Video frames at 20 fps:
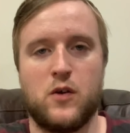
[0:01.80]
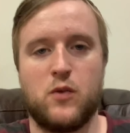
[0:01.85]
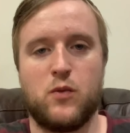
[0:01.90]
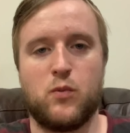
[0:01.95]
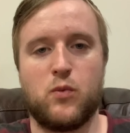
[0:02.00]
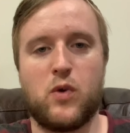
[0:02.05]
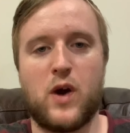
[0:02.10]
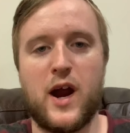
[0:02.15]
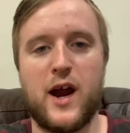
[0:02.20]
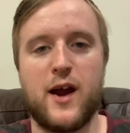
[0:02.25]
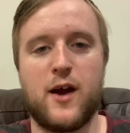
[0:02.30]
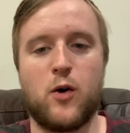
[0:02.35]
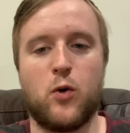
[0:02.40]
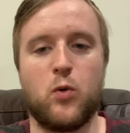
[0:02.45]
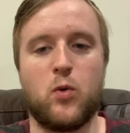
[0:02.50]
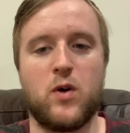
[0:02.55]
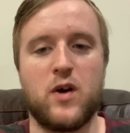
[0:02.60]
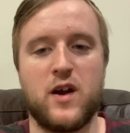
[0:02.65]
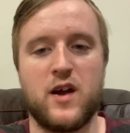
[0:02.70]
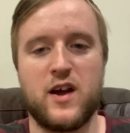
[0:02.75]

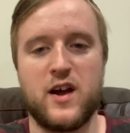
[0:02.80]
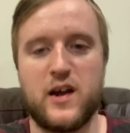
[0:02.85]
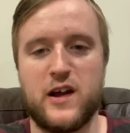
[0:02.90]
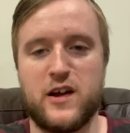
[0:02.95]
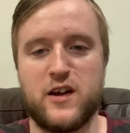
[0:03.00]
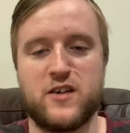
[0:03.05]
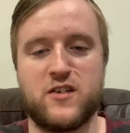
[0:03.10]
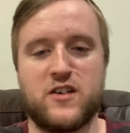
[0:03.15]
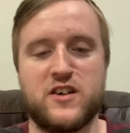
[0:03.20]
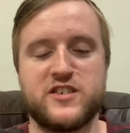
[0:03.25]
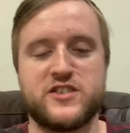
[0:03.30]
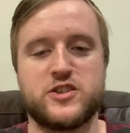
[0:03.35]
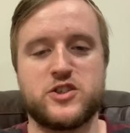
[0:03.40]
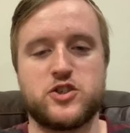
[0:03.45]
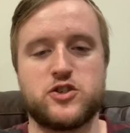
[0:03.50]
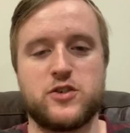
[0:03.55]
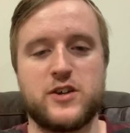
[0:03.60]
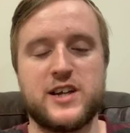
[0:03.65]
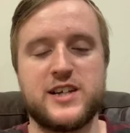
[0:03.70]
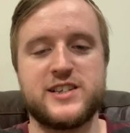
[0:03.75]
Wow, a
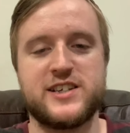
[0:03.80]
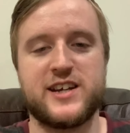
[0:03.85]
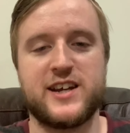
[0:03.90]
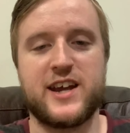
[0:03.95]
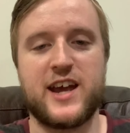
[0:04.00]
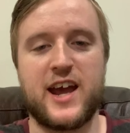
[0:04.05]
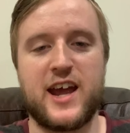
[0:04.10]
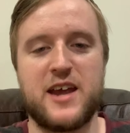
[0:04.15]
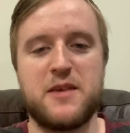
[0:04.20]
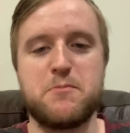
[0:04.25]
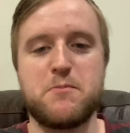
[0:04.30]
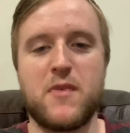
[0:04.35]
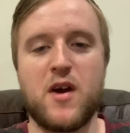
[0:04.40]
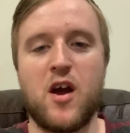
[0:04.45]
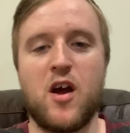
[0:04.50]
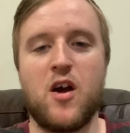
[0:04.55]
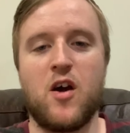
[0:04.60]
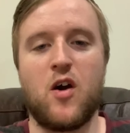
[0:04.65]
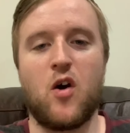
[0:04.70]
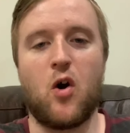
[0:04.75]
frustrating game
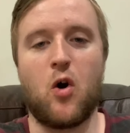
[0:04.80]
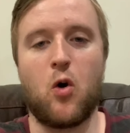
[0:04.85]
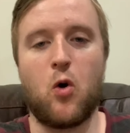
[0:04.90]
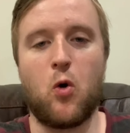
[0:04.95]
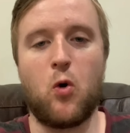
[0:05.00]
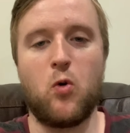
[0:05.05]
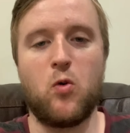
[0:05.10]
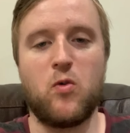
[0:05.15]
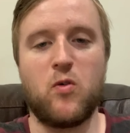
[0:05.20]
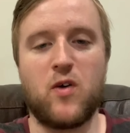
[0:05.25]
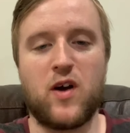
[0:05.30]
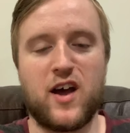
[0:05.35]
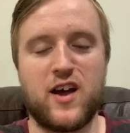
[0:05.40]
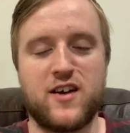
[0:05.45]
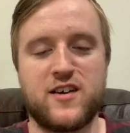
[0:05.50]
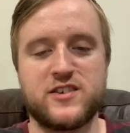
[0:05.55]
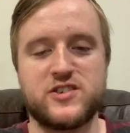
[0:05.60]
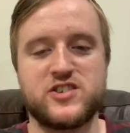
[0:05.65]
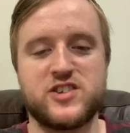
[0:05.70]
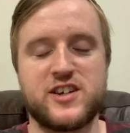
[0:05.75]
all
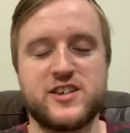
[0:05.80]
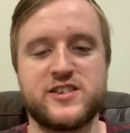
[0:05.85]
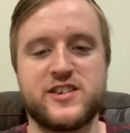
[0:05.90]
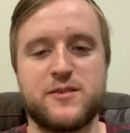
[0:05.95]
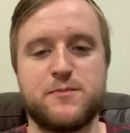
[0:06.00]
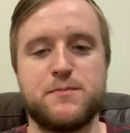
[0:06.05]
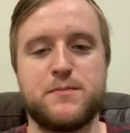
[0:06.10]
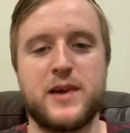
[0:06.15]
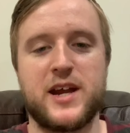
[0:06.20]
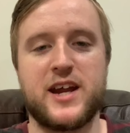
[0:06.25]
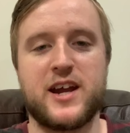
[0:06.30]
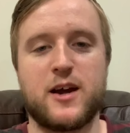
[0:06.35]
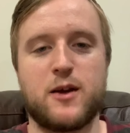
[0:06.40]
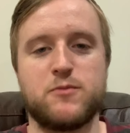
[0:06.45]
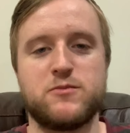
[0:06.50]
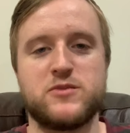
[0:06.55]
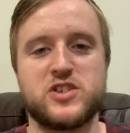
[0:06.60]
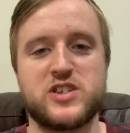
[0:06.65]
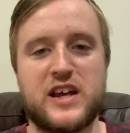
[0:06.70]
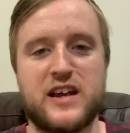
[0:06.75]
of a sudden
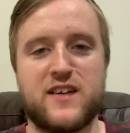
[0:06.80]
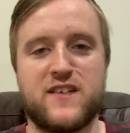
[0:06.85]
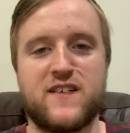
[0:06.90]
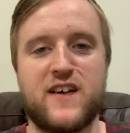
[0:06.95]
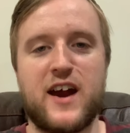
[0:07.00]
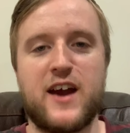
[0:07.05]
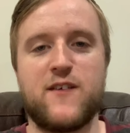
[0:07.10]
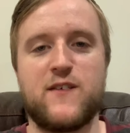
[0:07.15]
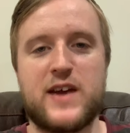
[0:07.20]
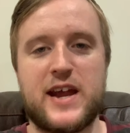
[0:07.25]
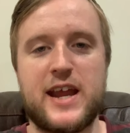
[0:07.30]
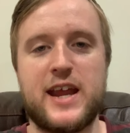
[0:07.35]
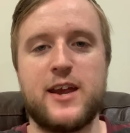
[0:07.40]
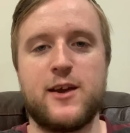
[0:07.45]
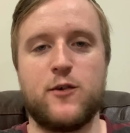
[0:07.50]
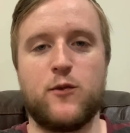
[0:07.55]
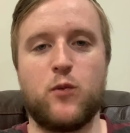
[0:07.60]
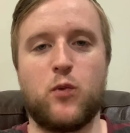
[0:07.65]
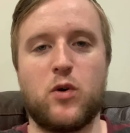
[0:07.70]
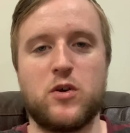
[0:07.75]
becomes a very
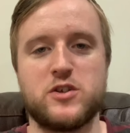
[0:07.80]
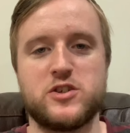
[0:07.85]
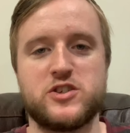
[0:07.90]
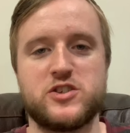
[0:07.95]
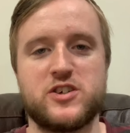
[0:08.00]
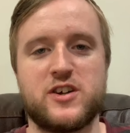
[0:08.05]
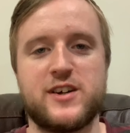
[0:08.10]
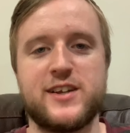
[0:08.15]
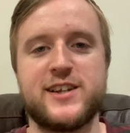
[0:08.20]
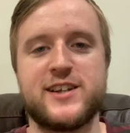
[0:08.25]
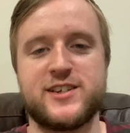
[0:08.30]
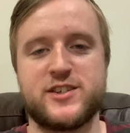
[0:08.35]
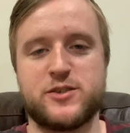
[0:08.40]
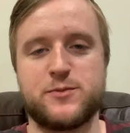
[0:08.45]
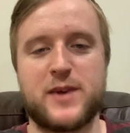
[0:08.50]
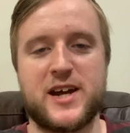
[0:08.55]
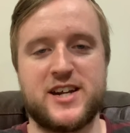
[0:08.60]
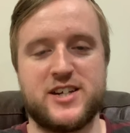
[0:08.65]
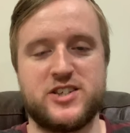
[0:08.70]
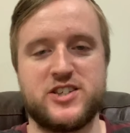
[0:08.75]
one-sided
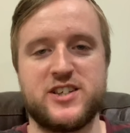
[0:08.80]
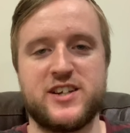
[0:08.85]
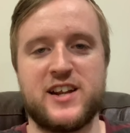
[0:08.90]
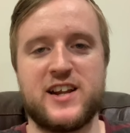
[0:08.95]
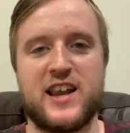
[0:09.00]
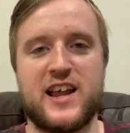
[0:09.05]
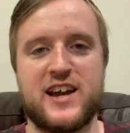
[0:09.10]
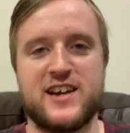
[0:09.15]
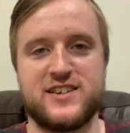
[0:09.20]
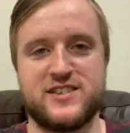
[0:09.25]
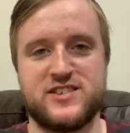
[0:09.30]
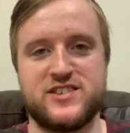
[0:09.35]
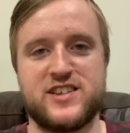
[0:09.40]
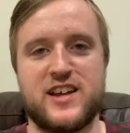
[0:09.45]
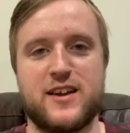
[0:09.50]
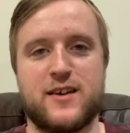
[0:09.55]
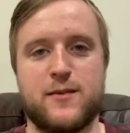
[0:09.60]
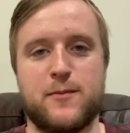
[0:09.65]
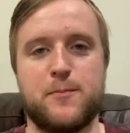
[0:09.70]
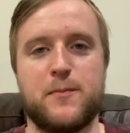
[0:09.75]
match in the last
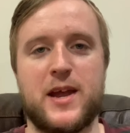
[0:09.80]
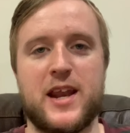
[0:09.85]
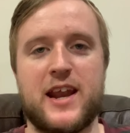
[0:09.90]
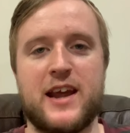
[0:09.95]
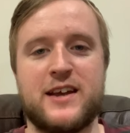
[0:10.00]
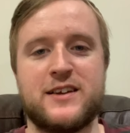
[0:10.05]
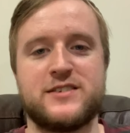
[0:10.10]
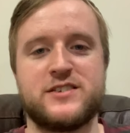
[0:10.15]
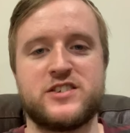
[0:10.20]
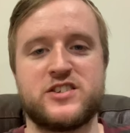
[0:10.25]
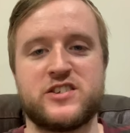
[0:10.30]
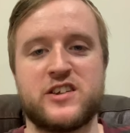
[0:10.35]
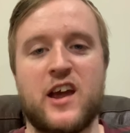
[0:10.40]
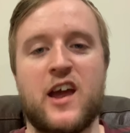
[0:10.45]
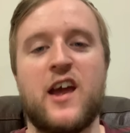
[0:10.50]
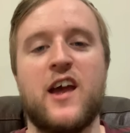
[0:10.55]
7 minutes.